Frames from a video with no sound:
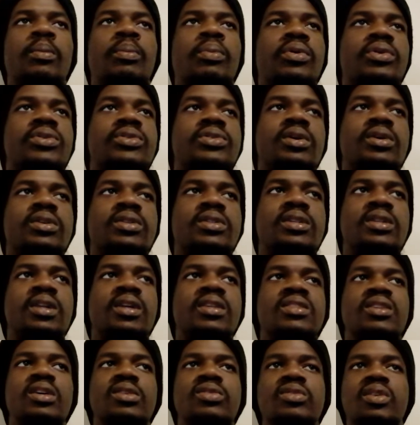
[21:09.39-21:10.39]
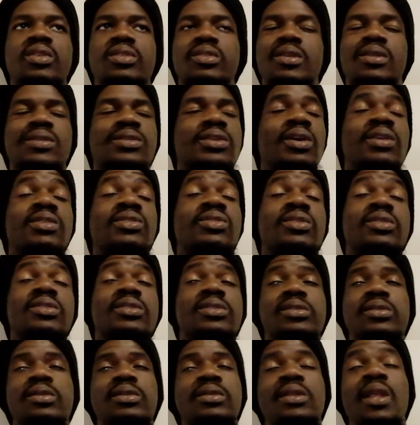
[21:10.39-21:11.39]
Persons are saying that Sanchez
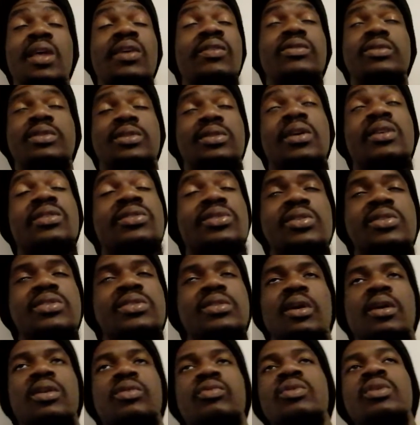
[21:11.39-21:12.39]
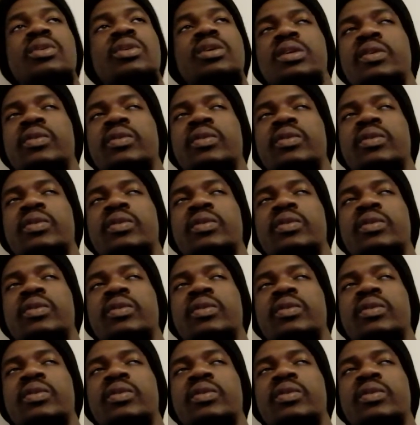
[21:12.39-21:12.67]
start.